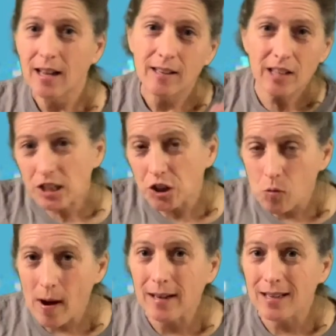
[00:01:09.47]
Teacher
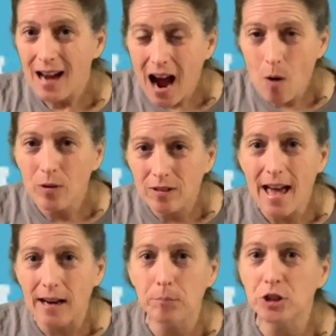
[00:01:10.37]
Wendy, how is
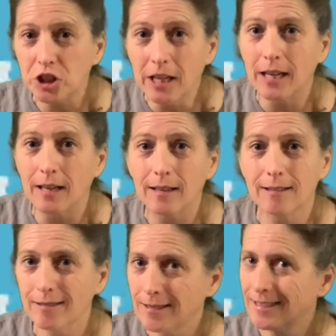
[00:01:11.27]
that a machine?"
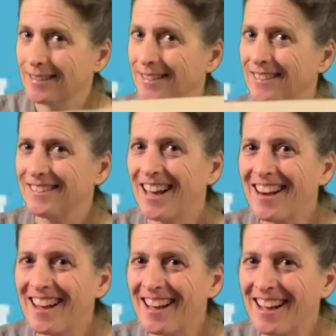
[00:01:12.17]

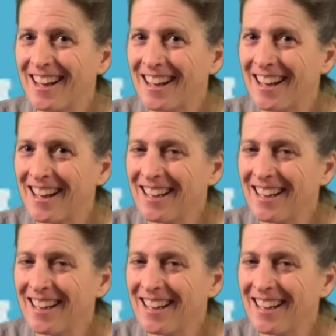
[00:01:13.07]
Ta-da!